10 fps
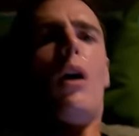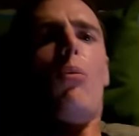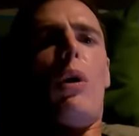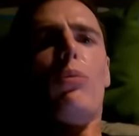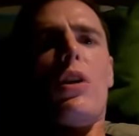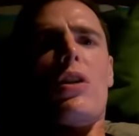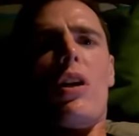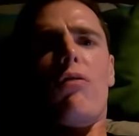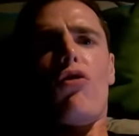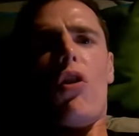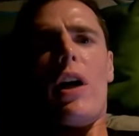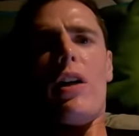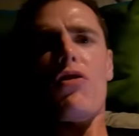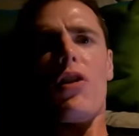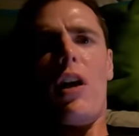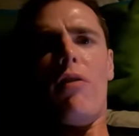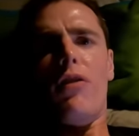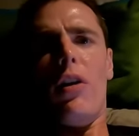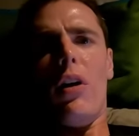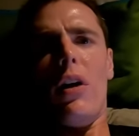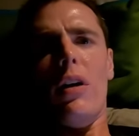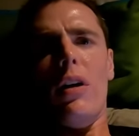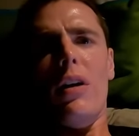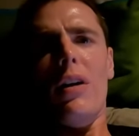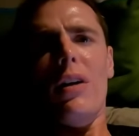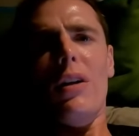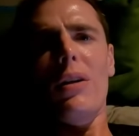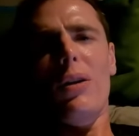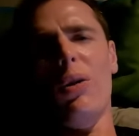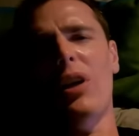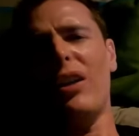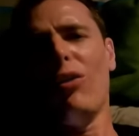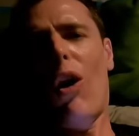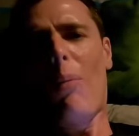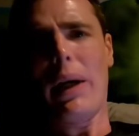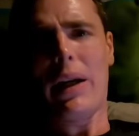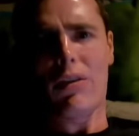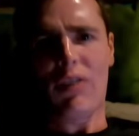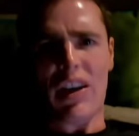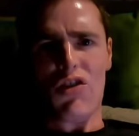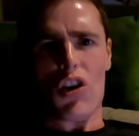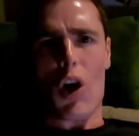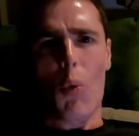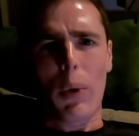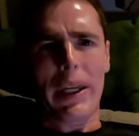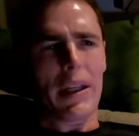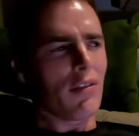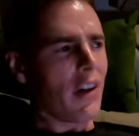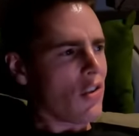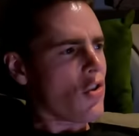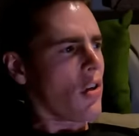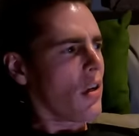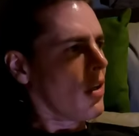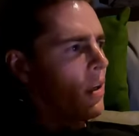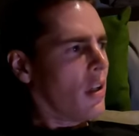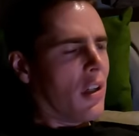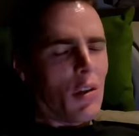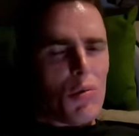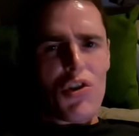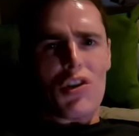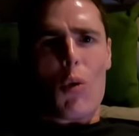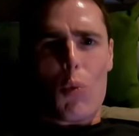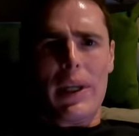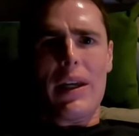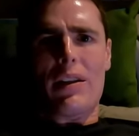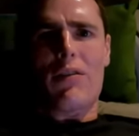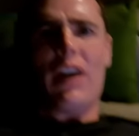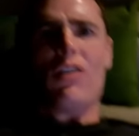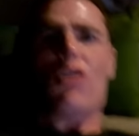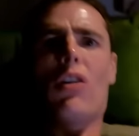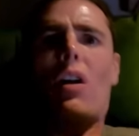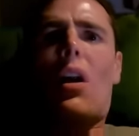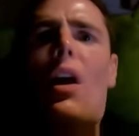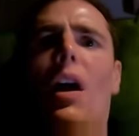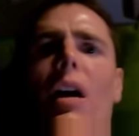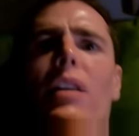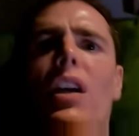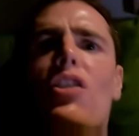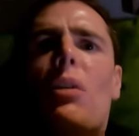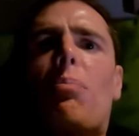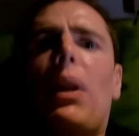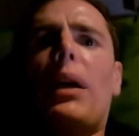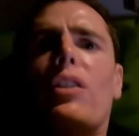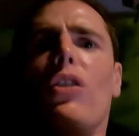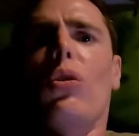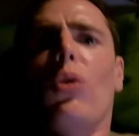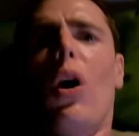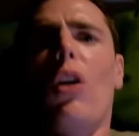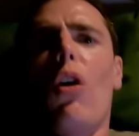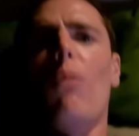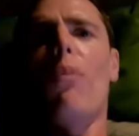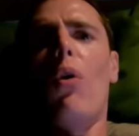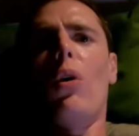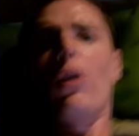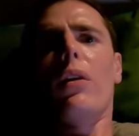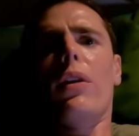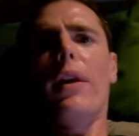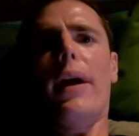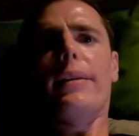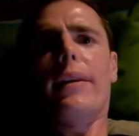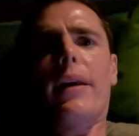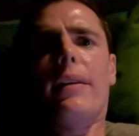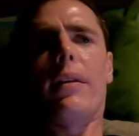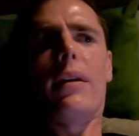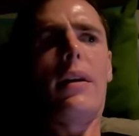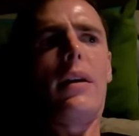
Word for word: A well-deserved rest after, okay, not a big adventure, a wee adventure. It was just a wee adventure. I'd actually planned to do a lot more than I did